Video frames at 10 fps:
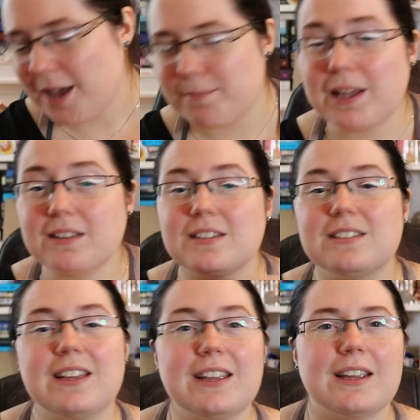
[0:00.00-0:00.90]
But
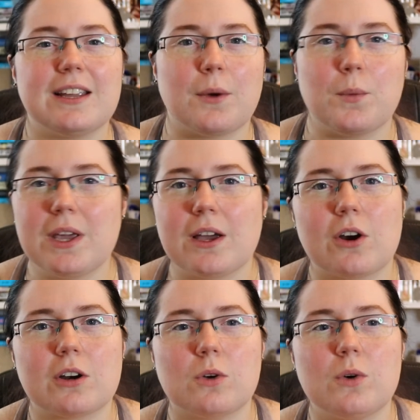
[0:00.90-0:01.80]
today we
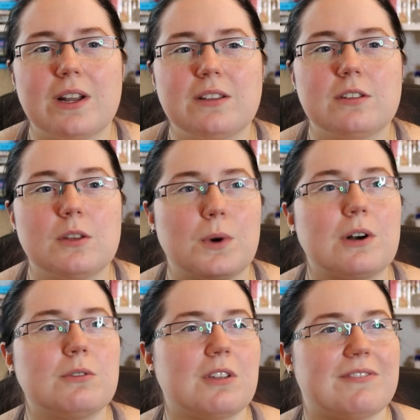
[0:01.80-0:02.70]
are going into the
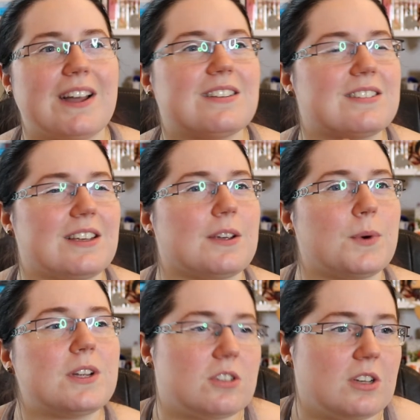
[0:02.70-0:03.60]
world of fantasy,
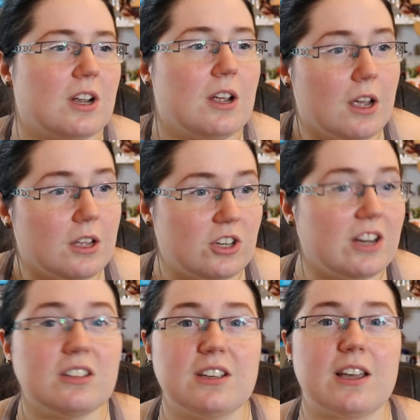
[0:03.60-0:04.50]
which
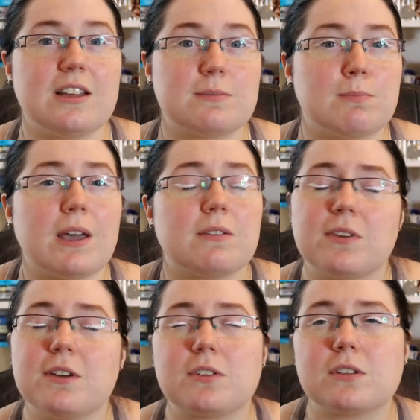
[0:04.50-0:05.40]
generally is my
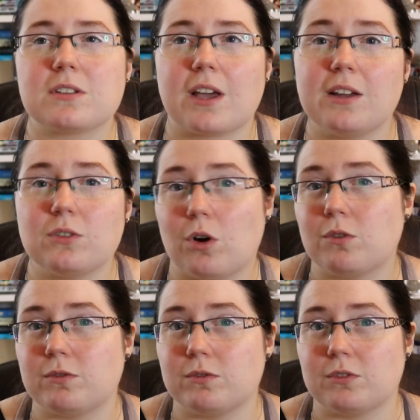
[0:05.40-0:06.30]
favourite kind
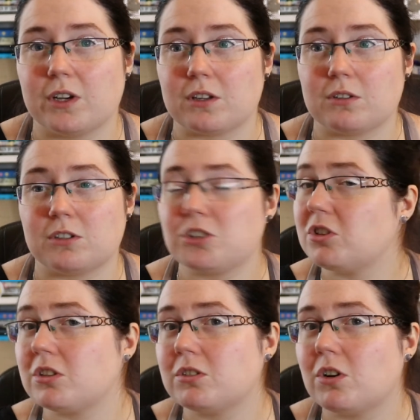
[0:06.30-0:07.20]
of like
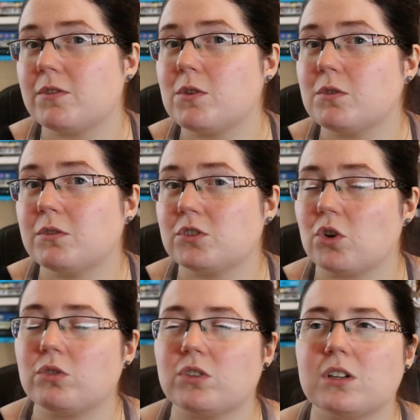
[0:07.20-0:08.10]
literature novel
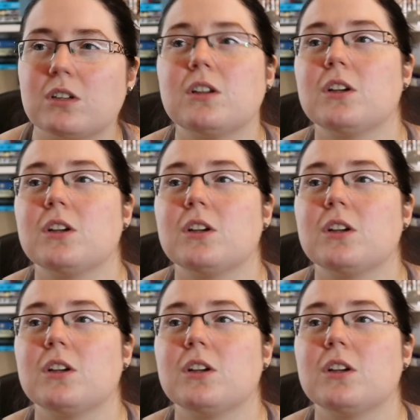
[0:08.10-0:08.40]
genre.